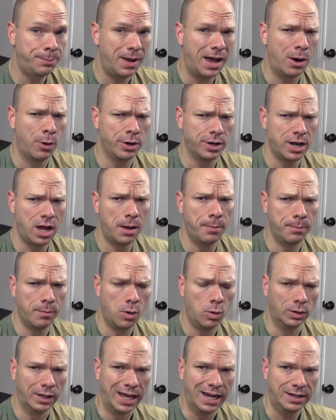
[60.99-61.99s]
powered, not
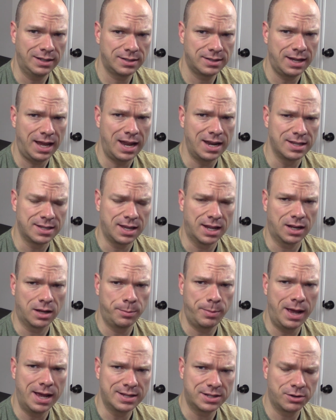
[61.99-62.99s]
Molex, and it's got a
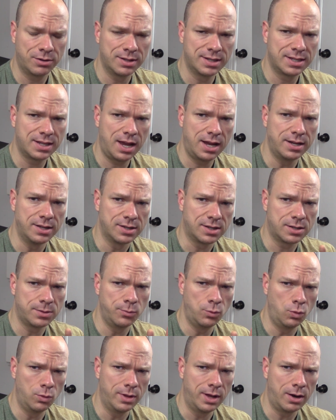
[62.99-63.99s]
capacitor inside to
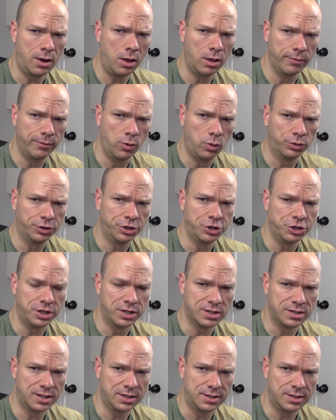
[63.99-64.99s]
smooth out all the
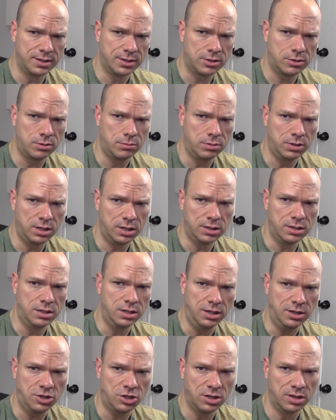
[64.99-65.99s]
voltages that's distributed
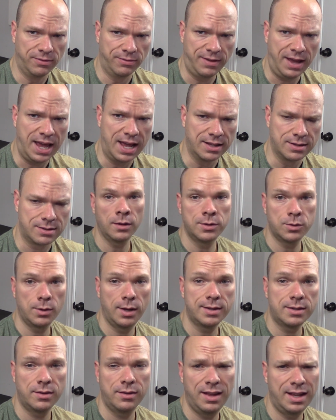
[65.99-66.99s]
to each of the fans. So
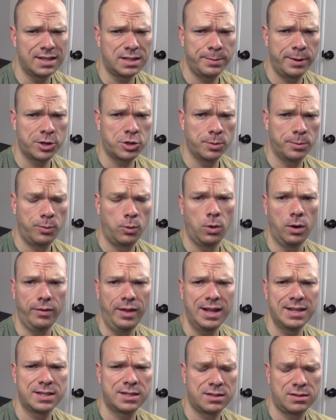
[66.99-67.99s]
that's that special port.
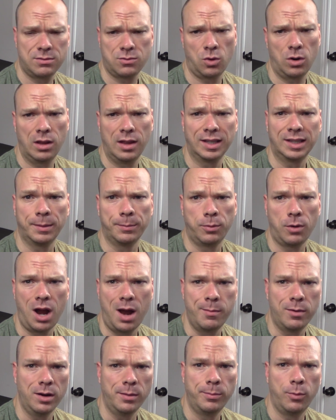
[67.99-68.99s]
That's sort of like the
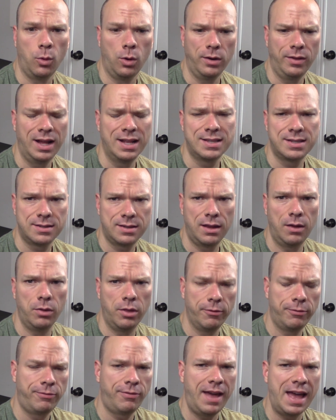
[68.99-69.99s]
primary port. That's
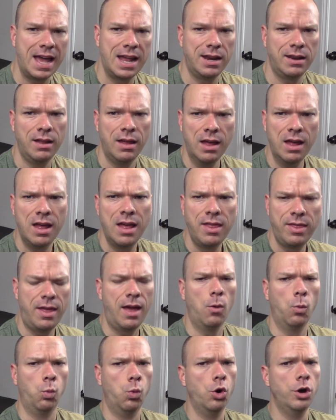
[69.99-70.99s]
the fan
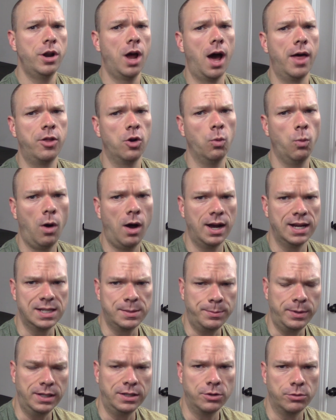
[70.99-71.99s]
that would
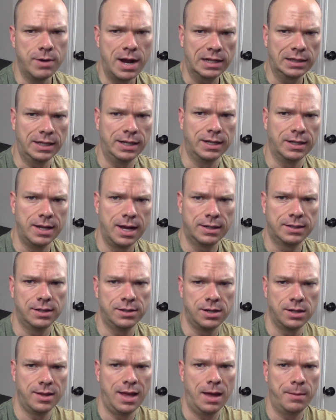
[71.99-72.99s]
otherwise be directly
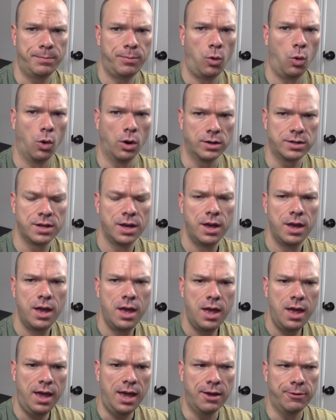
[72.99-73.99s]
connected to that port
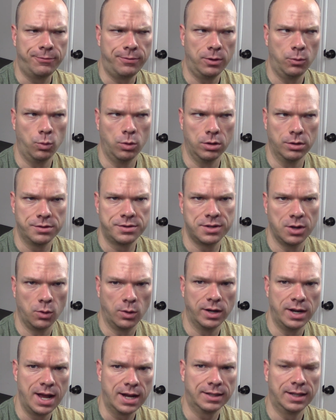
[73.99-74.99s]
if it were so
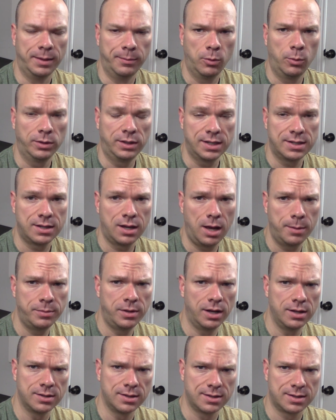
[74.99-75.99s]
connected. But what this hub
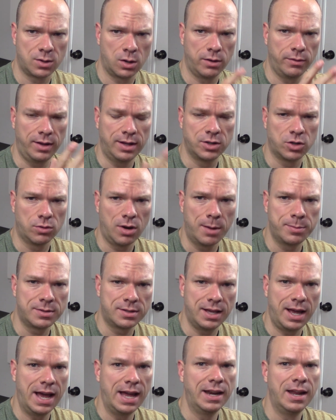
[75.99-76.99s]
does is sort of
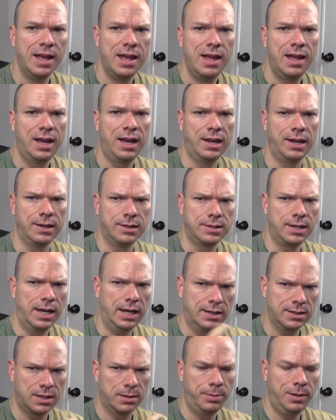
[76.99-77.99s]
interrupts that, and it
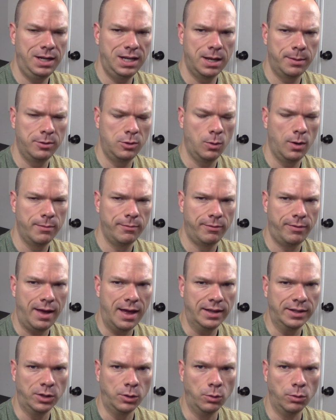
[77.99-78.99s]
takes the PWM
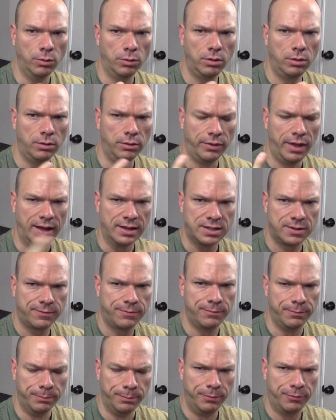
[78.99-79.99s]
value that's
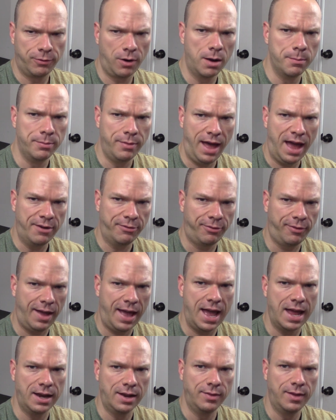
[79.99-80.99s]
from that
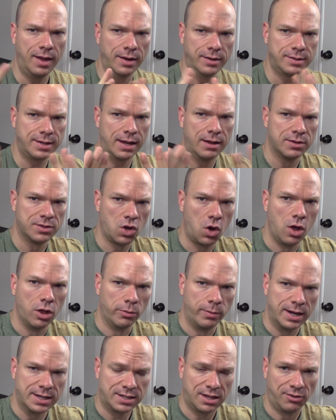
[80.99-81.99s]
fan and it tells all
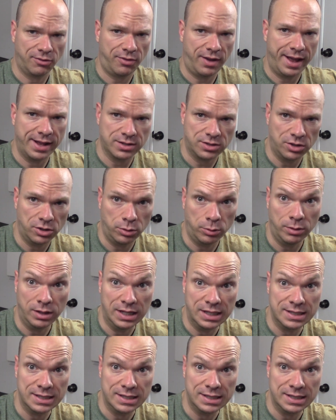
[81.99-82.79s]
the rest of the fans to do the